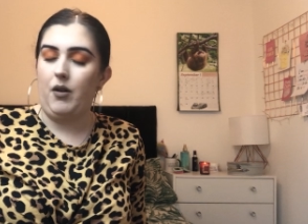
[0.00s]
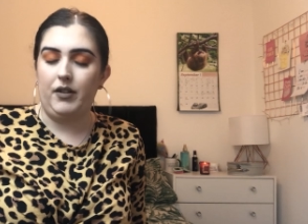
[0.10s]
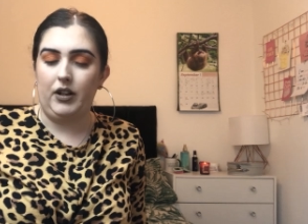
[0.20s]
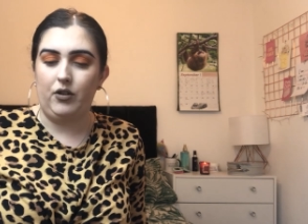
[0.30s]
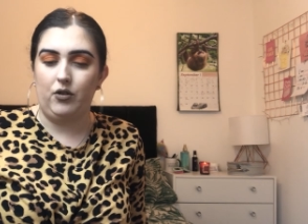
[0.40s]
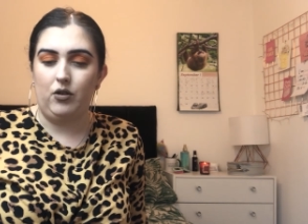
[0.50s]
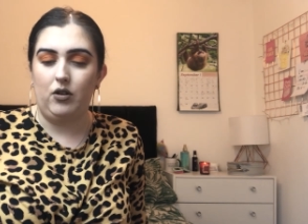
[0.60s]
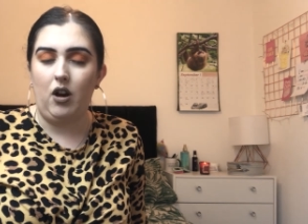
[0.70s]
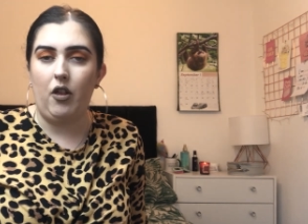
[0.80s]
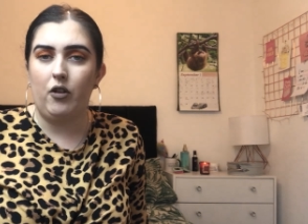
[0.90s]
I was next door.
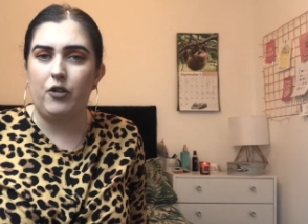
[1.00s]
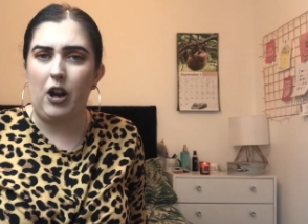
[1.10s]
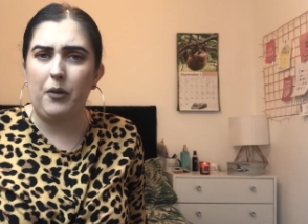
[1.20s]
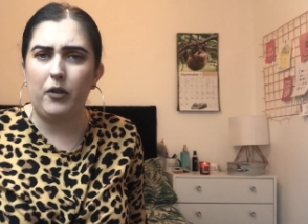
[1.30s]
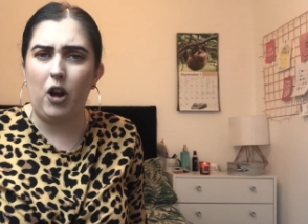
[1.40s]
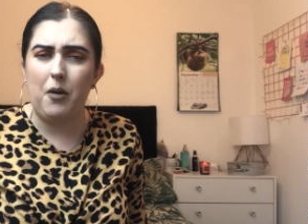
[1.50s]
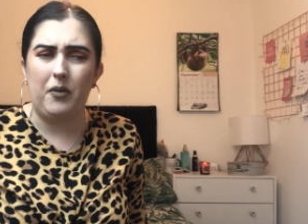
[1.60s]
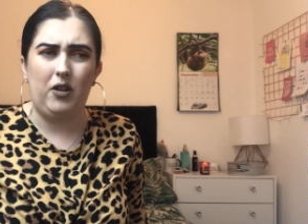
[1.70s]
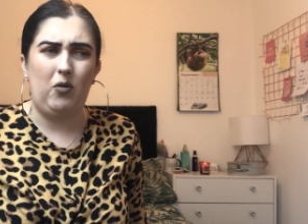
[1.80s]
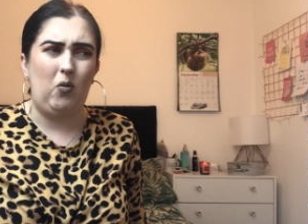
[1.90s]
I thought Janice was home, I
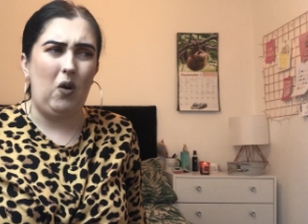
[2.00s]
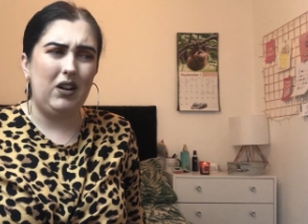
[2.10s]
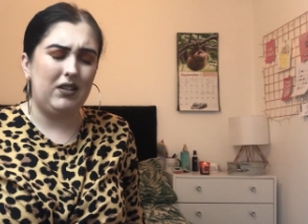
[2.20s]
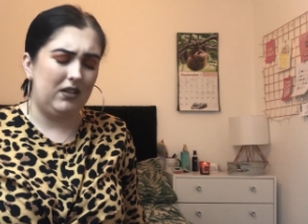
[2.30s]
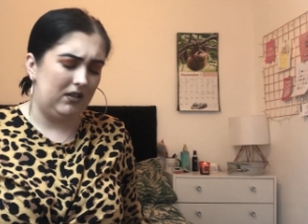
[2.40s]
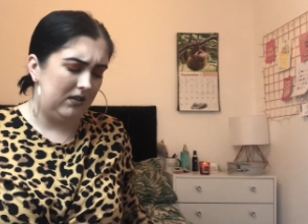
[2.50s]
was like, what?